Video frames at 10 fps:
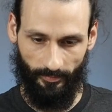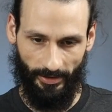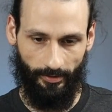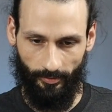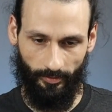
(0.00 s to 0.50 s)

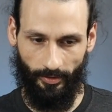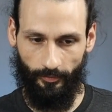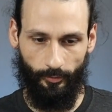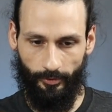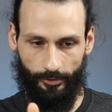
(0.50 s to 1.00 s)
Like if
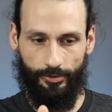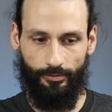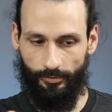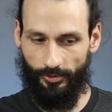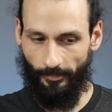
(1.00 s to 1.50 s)
you were to
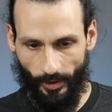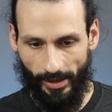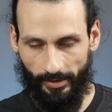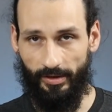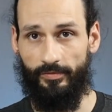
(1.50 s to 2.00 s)
choose, the
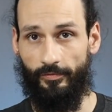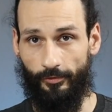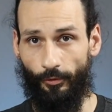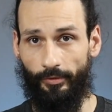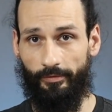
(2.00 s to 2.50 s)
reality is if you're
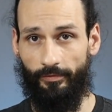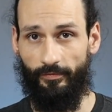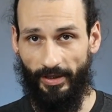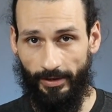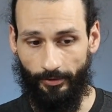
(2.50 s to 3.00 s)
going for
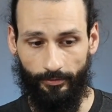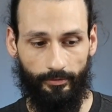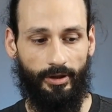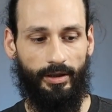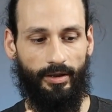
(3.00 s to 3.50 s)
value,
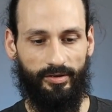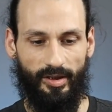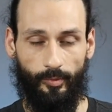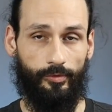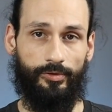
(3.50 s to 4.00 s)

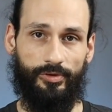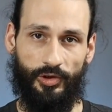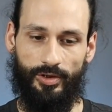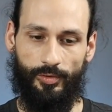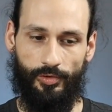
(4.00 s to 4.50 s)
set boosters
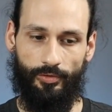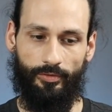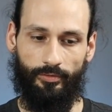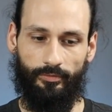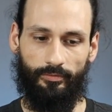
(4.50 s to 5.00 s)
is
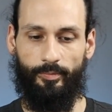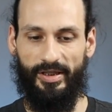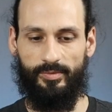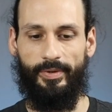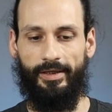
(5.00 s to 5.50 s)
your
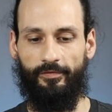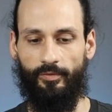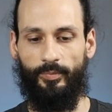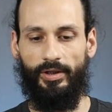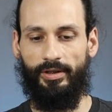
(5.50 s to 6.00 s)
best bang for
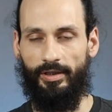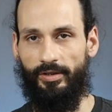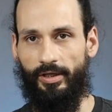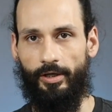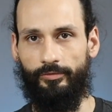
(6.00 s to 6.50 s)
buck in
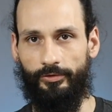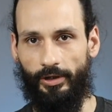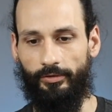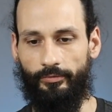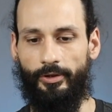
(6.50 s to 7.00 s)
the
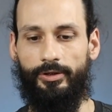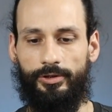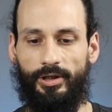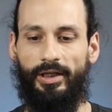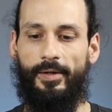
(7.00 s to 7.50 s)
$100
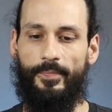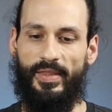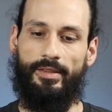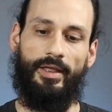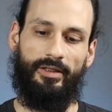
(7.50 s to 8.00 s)
range.
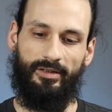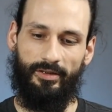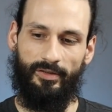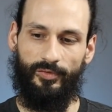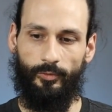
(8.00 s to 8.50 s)
And then
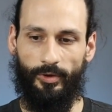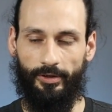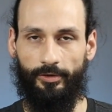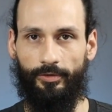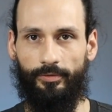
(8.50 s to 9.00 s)
if you want
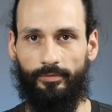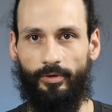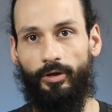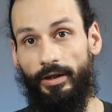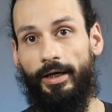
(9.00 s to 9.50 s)
to go
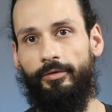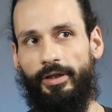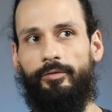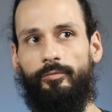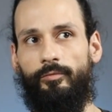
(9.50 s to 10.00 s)
all out
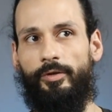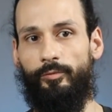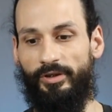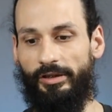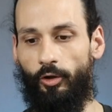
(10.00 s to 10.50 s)
and
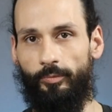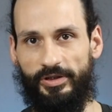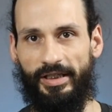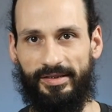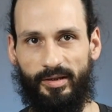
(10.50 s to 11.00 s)
really hope
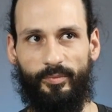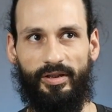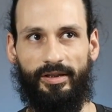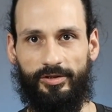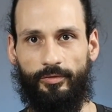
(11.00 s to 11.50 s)
to get
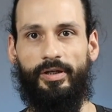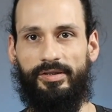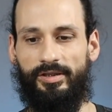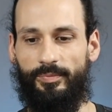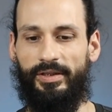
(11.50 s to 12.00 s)
something that's
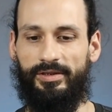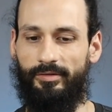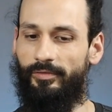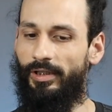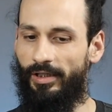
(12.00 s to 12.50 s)
crazy expensive,